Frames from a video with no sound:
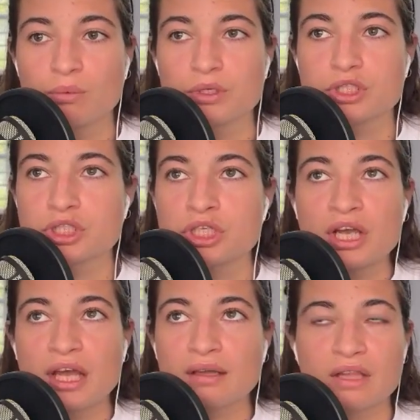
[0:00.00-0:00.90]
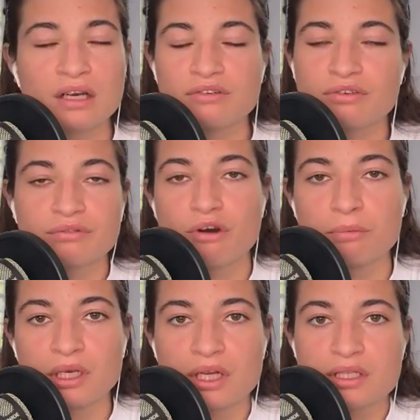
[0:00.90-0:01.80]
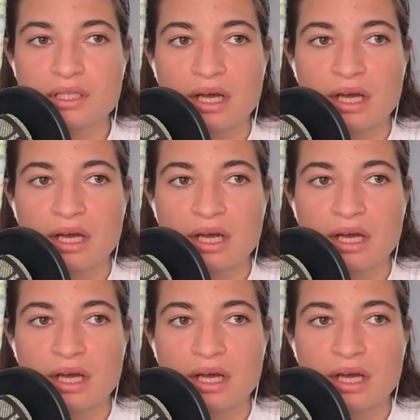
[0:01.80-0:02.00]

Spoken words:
which there are different formulas.